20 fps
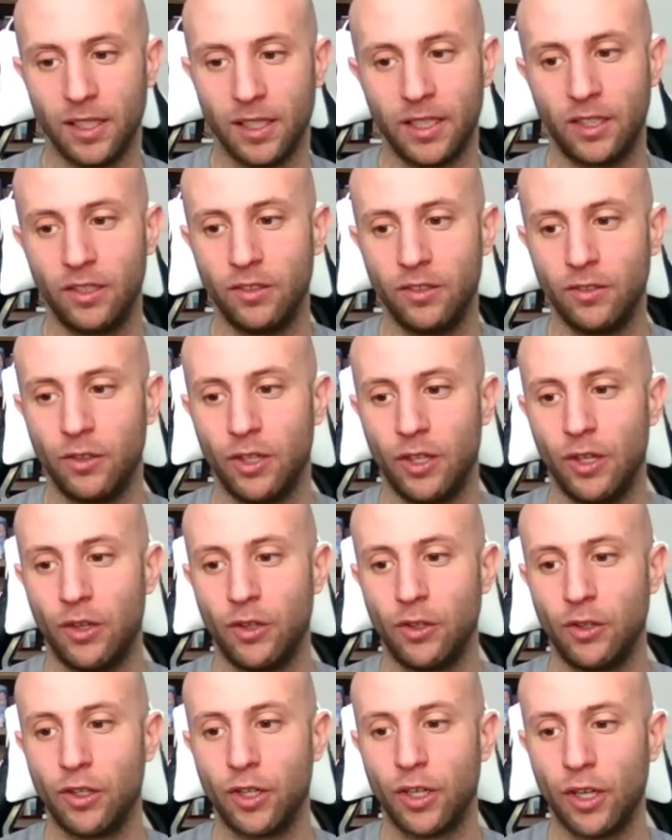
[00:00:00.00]
Like
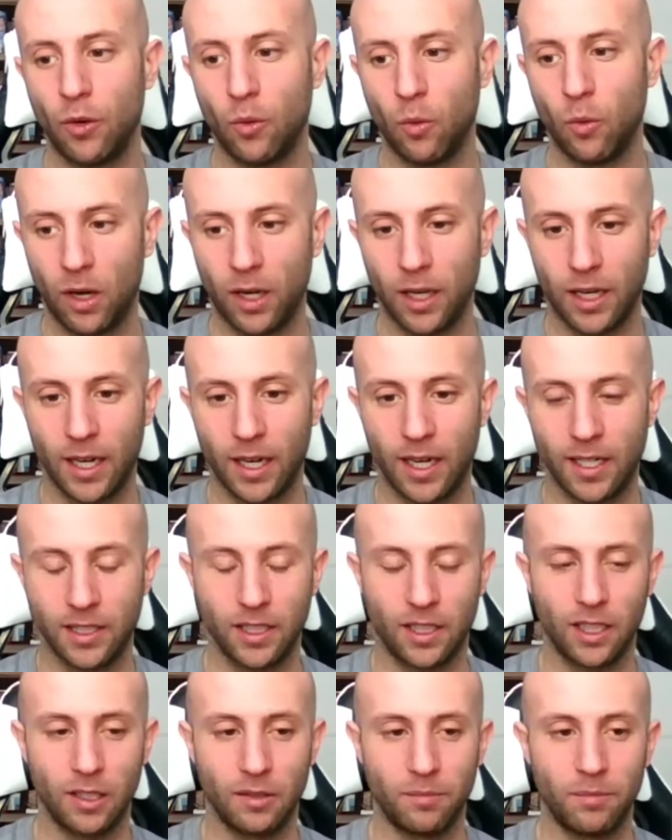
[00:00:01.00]
you're going to want guys
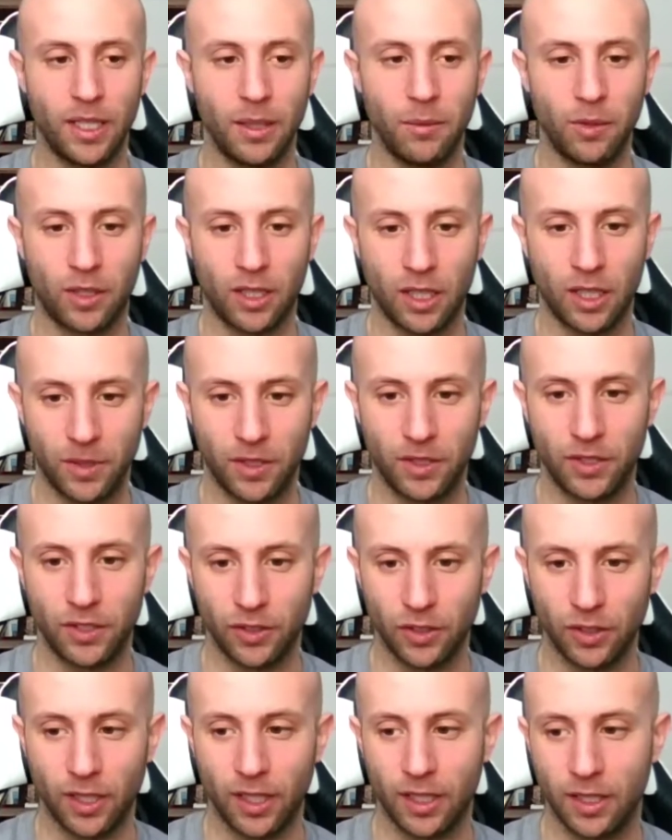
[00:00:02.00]
that are going to be able to come into
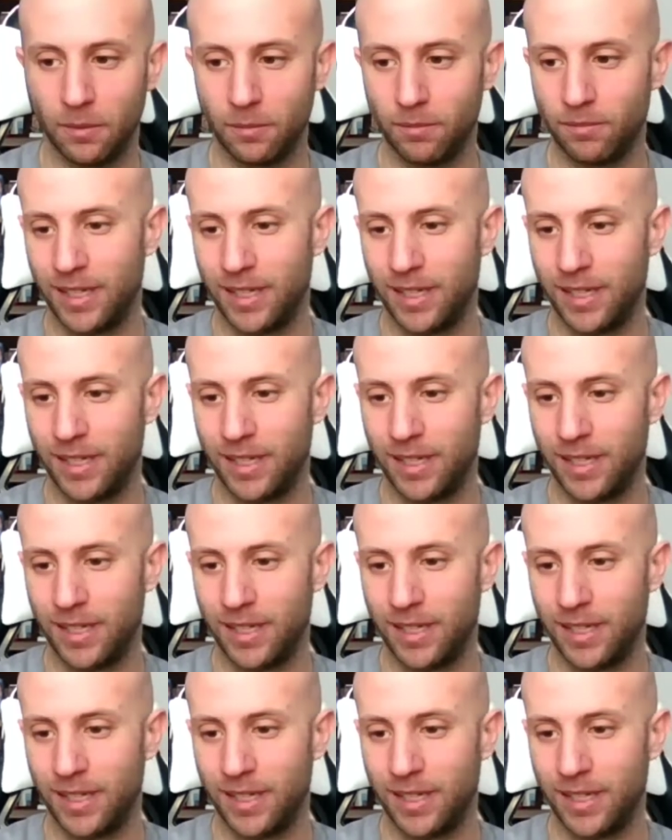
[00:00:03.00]
your lineup